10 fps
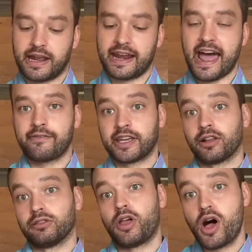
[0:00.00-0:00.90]
and having a
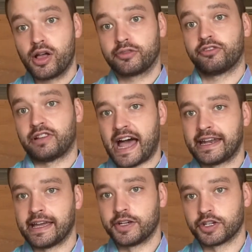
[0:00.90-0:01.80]
long flat
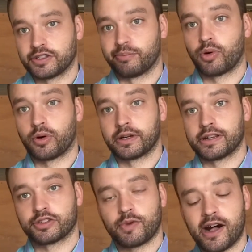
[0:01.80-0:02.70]
edge is important
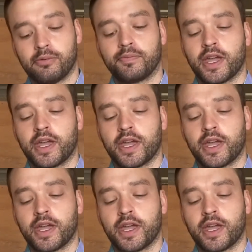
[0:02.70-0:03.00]
as well,